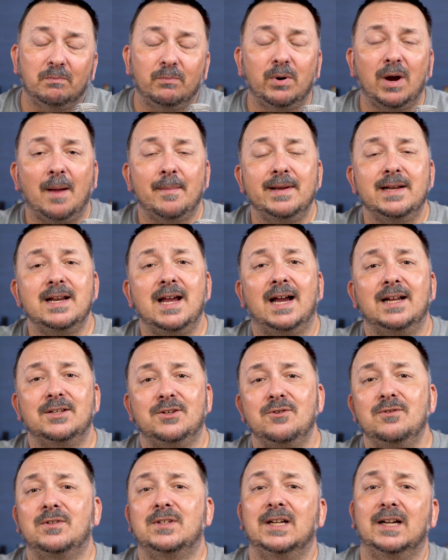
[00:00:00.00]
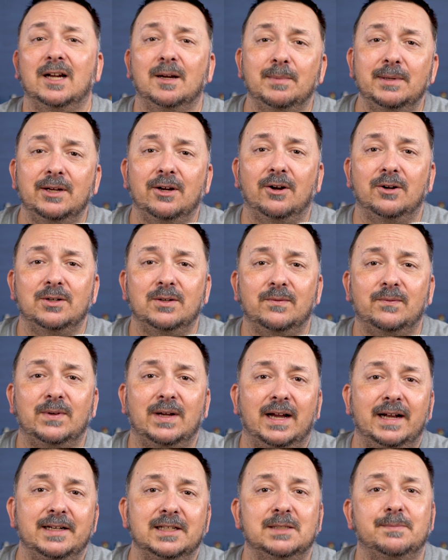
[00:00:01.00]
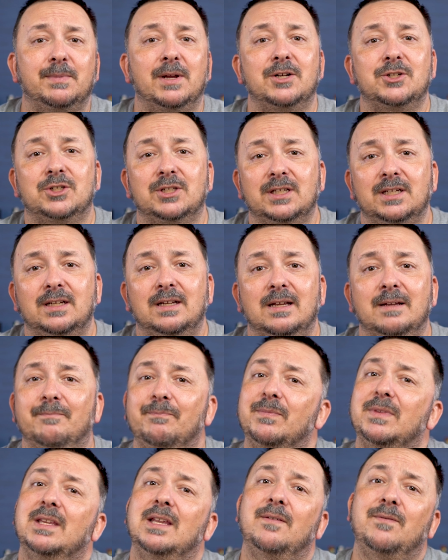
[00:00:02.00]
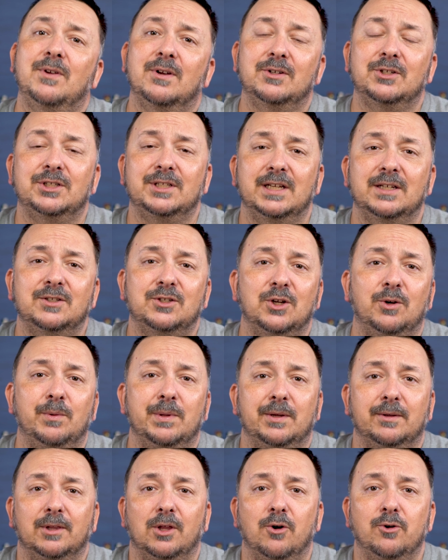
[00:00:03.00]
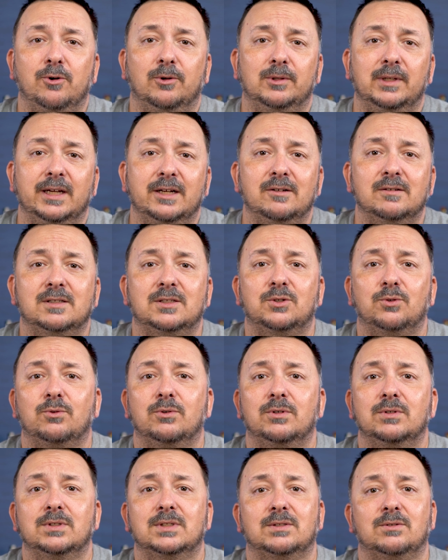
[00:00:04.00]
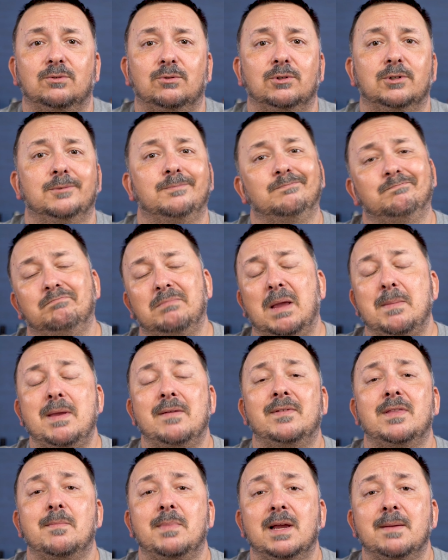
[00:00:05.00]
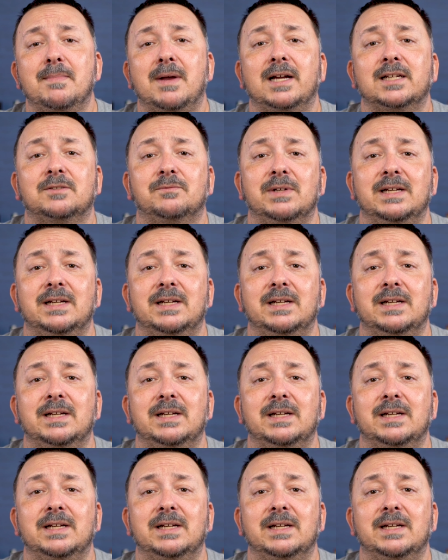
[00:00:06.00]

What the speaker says: probably not too terribly hard to find, especially if you're just in tune with your local liquor stores or maybe even the big box